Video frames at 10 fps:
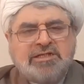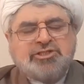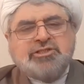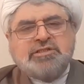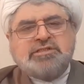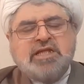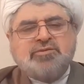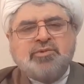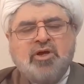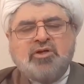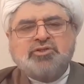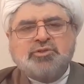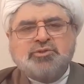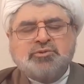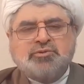actions that we are
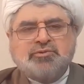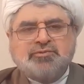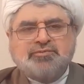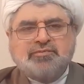to do,